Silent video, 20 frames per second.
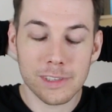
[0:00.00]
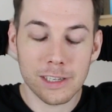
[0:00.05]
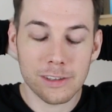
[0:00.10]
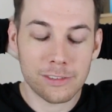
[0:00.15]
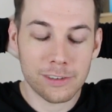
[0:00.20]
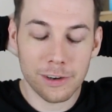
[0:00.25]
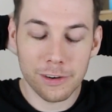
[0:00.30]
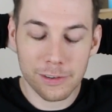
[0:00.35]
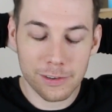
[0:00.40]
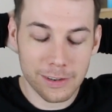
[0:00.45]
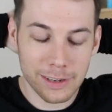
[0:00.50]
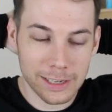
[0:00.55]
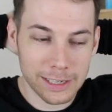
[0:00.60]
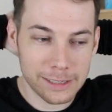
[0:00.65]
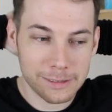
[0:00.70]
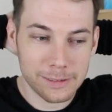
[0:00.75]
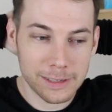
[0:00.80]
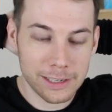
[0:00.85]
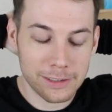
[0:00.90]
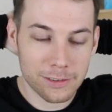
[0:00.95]

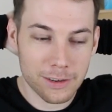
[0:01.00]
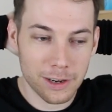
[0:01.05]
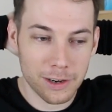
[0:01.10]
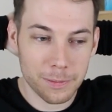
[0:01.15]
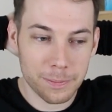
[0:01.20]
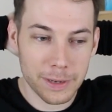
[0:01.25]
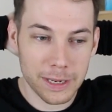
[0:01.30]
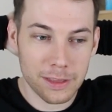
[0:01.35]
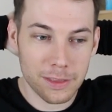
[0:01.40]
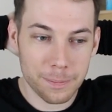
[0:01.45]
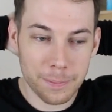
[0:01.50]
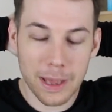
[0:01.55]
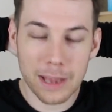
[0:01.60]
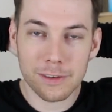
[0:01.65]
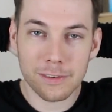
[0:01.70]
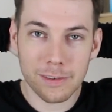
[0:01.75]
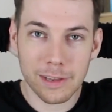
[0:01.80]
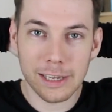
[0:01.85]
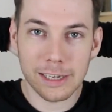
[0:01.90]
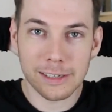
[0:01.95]
seriously, it's going to be the
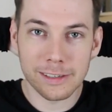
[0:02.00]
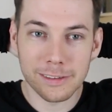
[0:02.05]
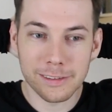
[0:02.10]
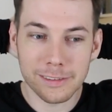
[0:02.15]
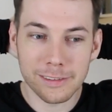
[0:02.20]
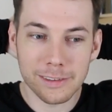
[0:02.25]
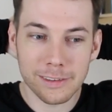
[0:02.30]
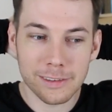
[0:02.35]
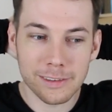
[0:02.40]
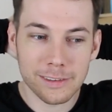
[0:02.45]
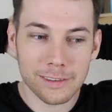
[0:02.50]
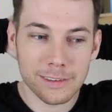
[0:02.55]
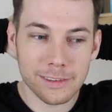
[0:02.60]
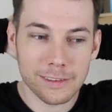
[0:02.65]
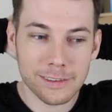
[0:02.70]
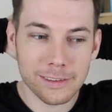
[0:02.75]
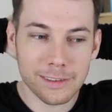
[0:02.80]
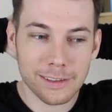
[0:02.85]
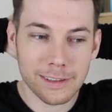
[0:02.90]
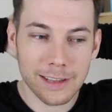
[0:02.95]
best thing
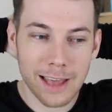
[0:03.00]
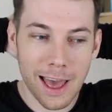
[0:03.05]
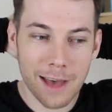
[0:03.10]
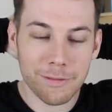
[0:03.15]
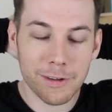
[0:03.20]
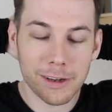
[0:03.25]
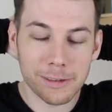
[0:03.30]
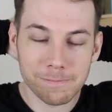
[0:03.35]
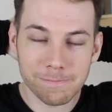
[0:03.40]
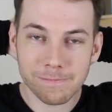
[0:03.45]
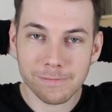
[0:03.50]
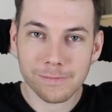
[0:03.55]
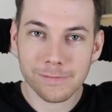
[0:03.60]
ever.